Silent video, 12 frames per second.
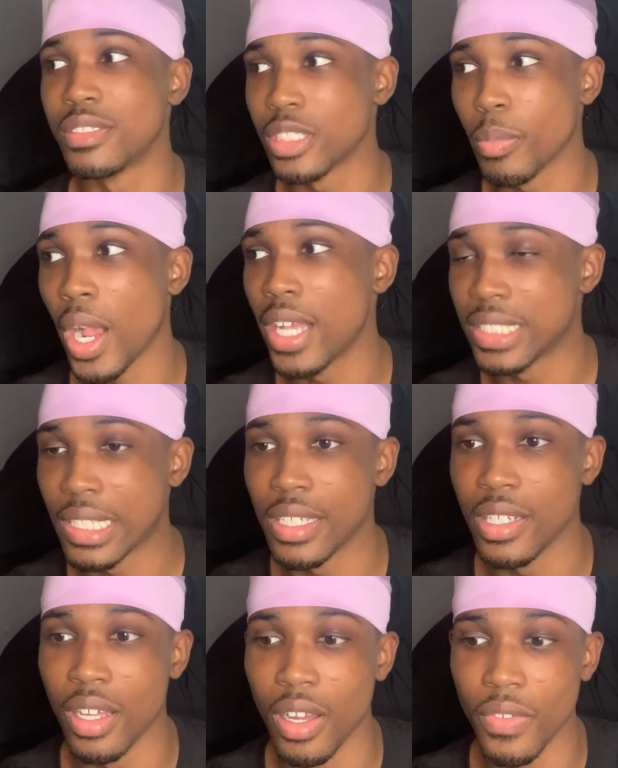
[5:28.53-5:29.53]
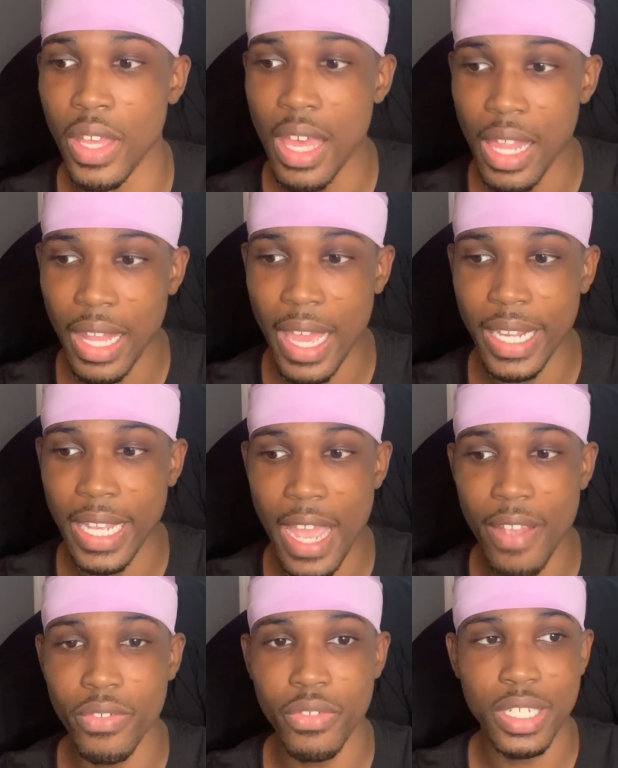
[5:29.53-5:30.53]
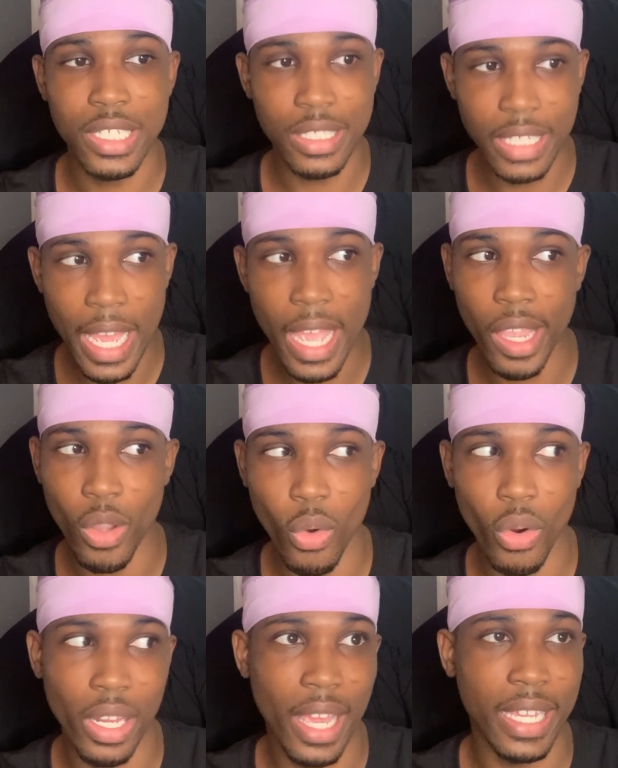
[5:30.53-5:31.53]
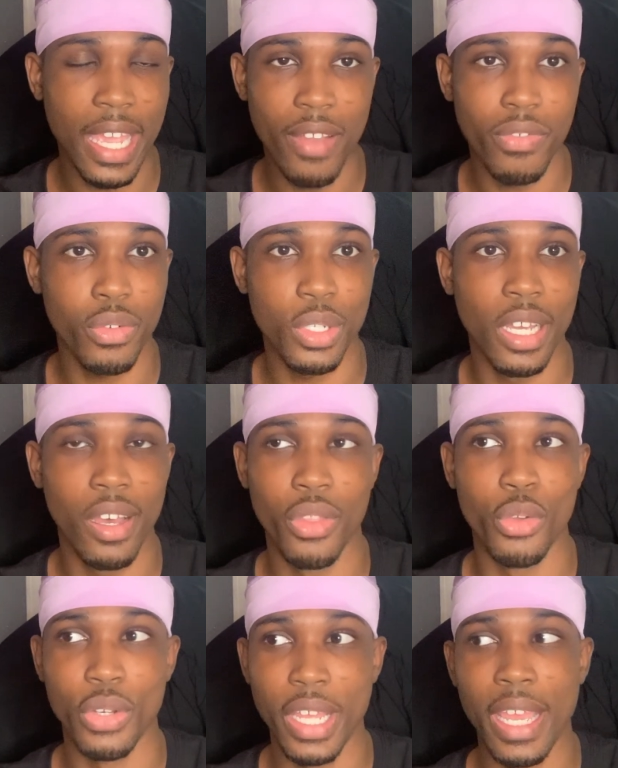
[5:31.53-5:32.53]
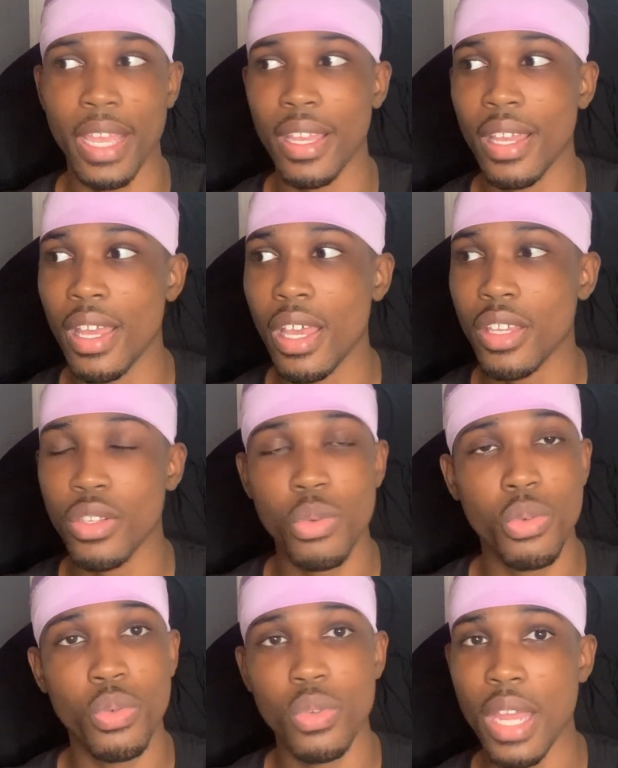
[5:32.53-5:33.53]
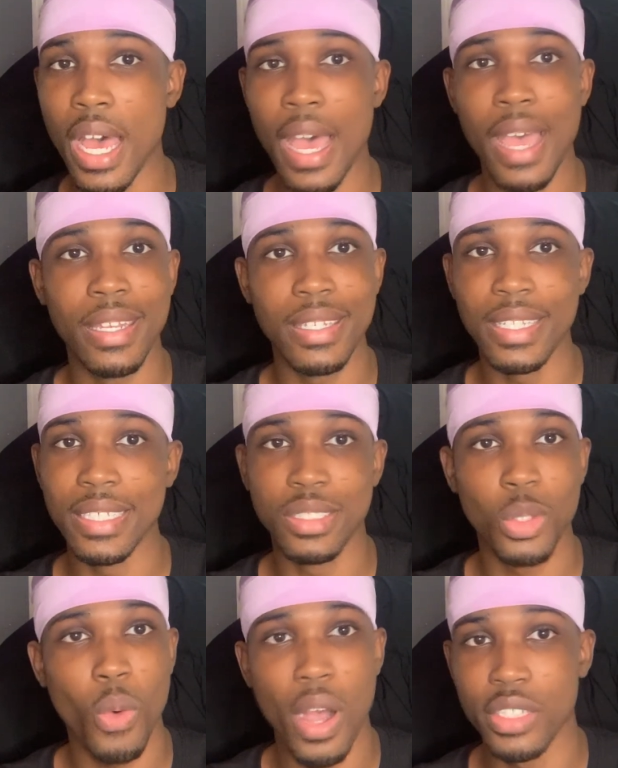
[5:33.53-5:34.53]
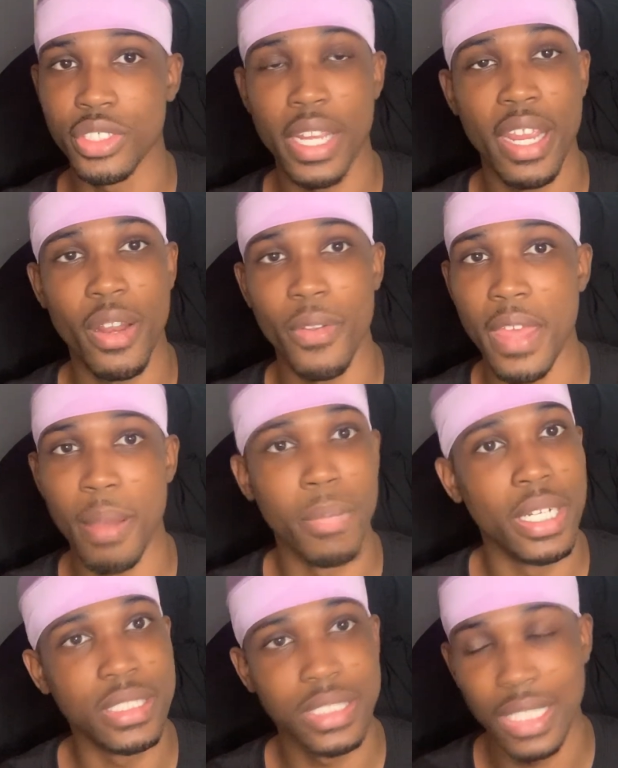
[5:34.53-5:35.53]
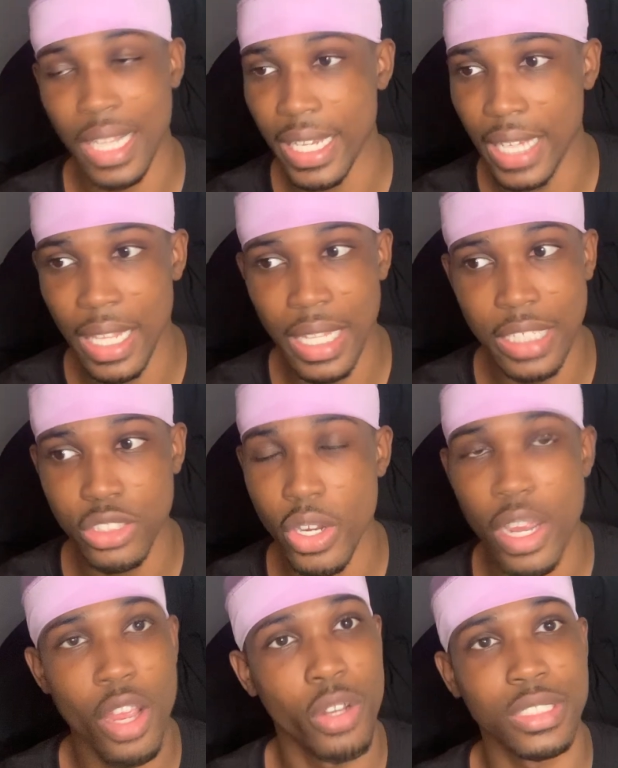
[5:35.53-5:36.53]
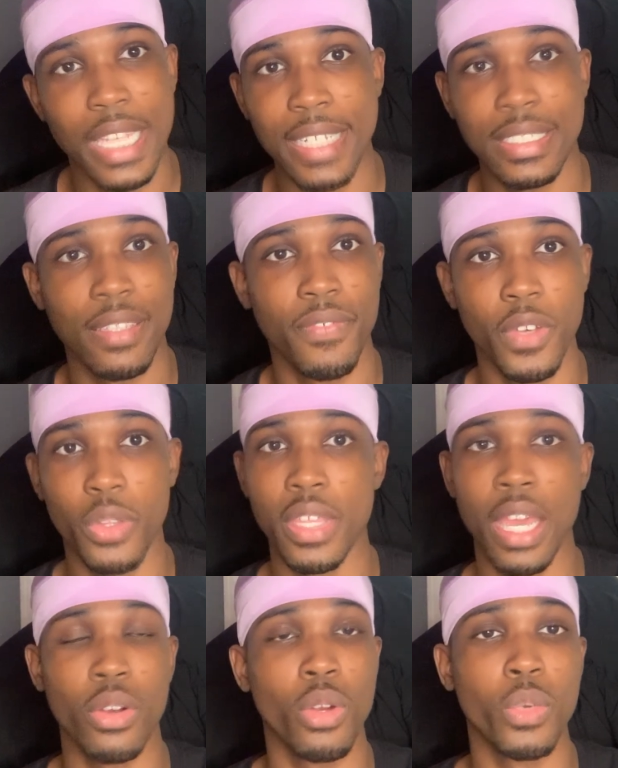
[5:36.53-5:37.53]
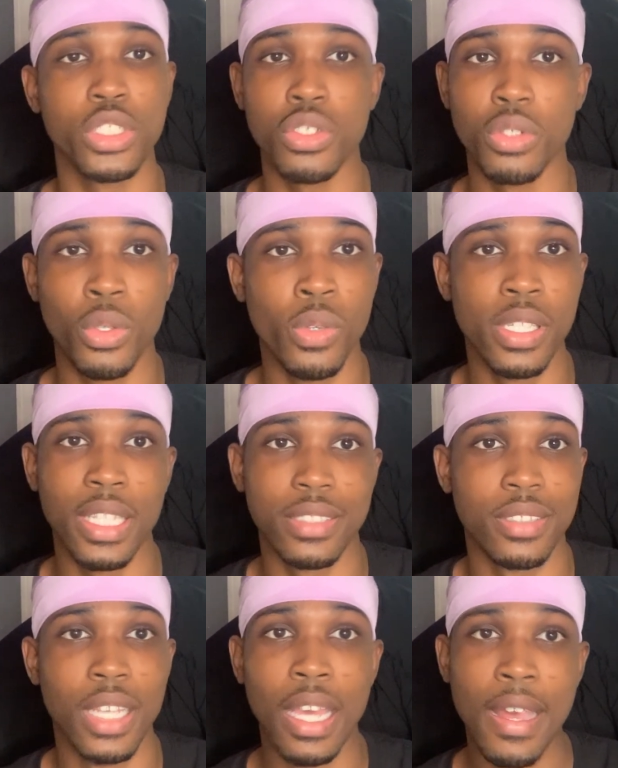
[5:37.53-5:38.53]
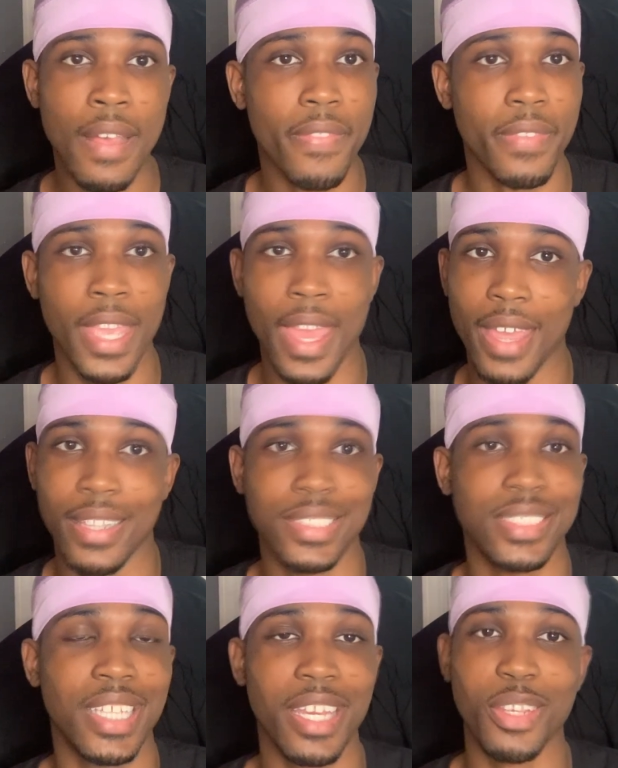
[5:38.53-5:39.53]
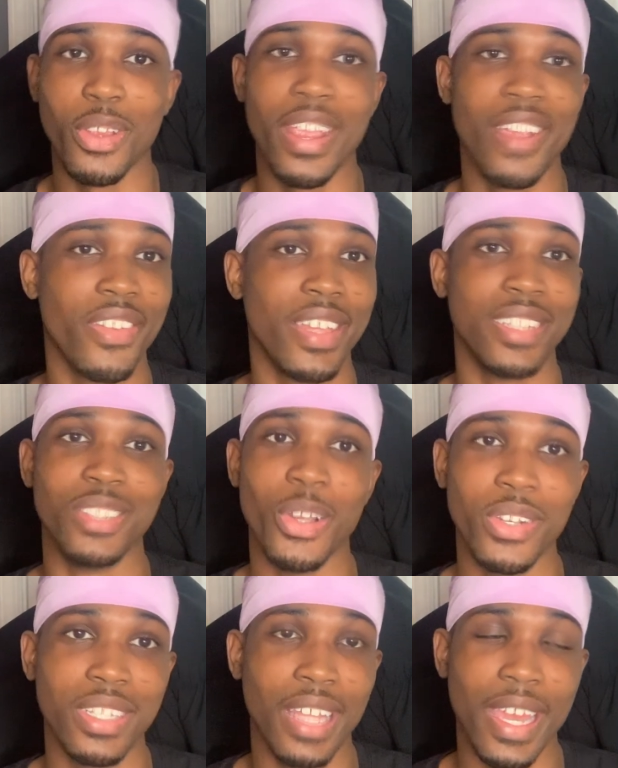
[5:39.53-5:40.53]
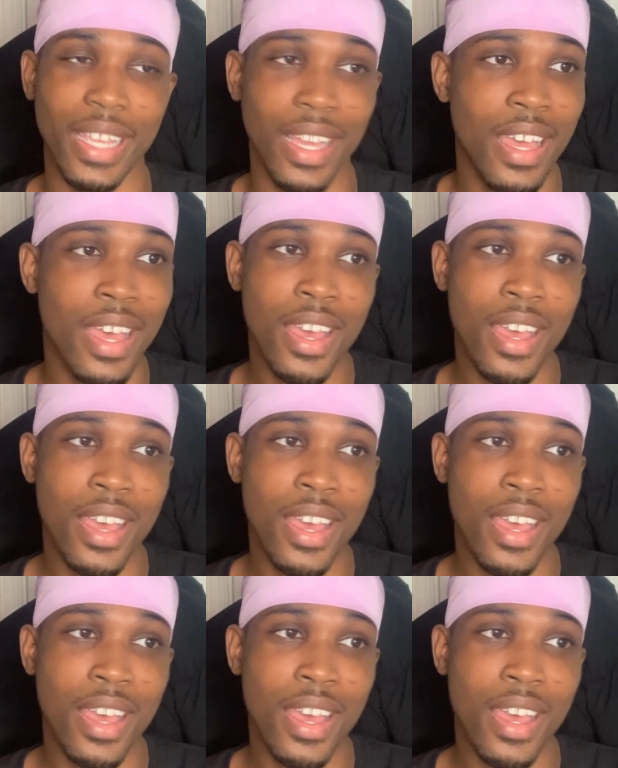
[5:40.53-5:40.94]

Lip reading: surprisingly enough, like every day or like every other day. You do not need to wash your hair that much. Like, unless your hair is actually filthy. I don't know what you're doing that's getting your hair that dirty. Like,